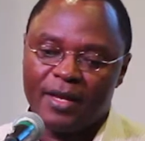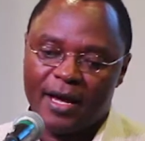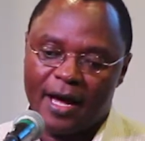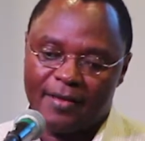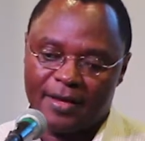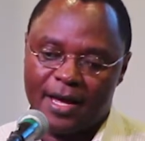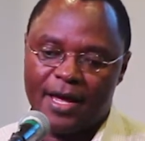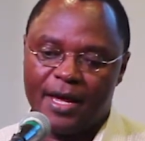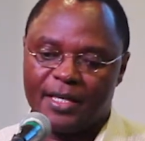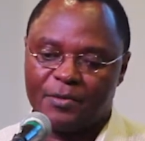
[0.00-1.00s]
Uh, there
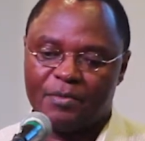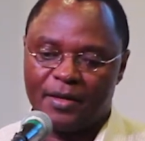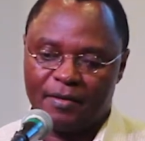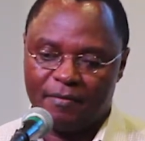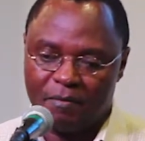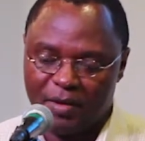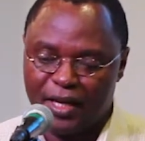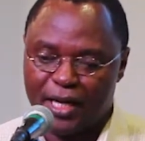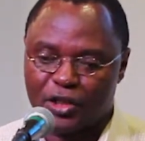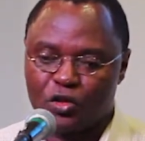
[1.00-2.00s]
has
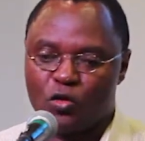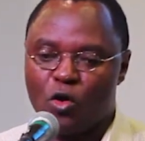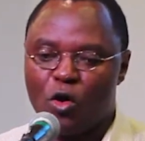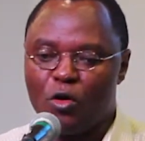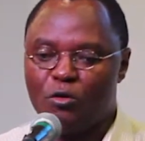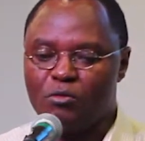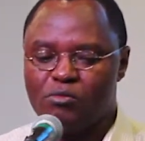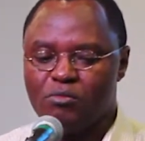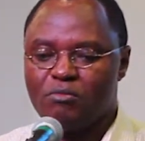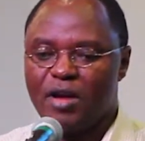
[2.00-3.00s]
been a
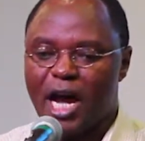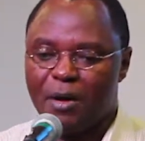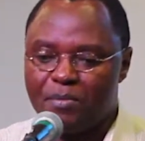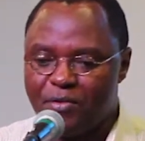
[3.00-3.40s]
strong uh,